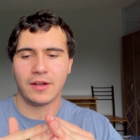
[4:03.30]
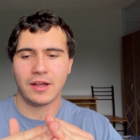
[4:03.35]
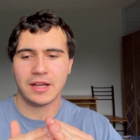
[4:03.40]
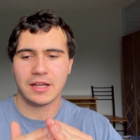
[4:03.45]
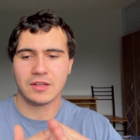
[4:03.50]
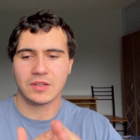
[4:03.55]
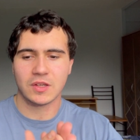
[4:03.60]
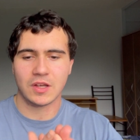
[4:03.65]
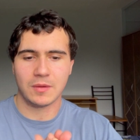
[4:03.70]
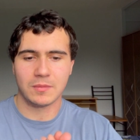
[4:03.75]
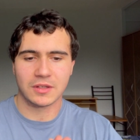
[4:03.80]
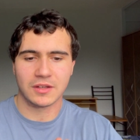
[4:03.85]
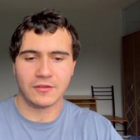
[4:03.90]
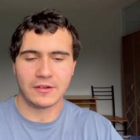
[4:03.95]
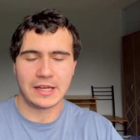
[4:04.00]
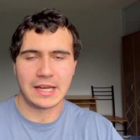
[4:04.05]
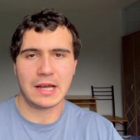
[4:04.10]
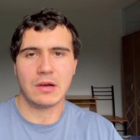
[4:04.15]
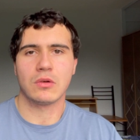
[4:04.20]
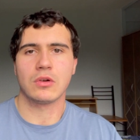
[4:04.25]
in terms of
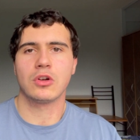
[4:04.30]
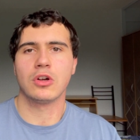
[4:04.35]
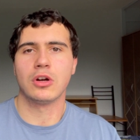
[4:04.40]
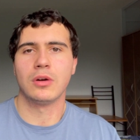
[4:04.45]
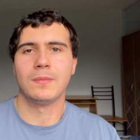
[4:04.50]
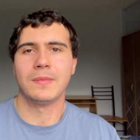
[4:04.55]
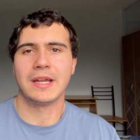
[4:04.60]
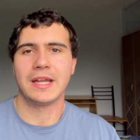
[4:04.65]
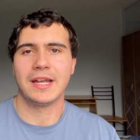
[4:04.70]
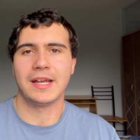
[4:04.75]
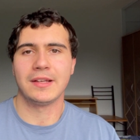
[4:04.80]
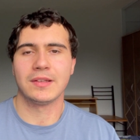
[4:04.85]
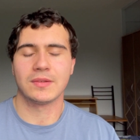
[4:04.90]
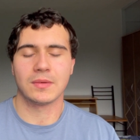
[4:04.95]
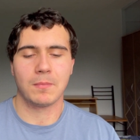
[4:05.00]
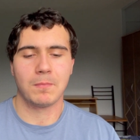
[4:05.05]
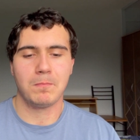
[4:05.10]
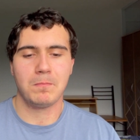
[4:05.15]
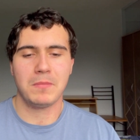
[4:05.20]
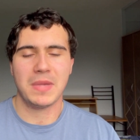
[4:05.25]
an outcome is
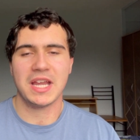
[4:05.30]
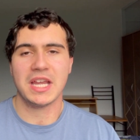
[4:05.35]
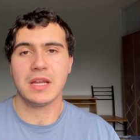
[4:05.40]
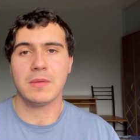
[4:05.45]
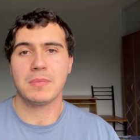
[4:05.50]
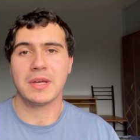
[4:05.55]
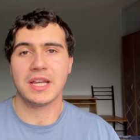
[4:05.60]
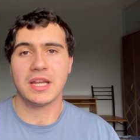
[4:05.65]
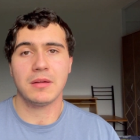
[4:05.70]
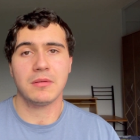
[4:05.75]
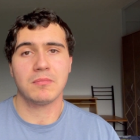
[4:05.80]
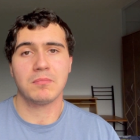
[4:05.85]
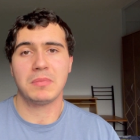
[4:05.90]
maybe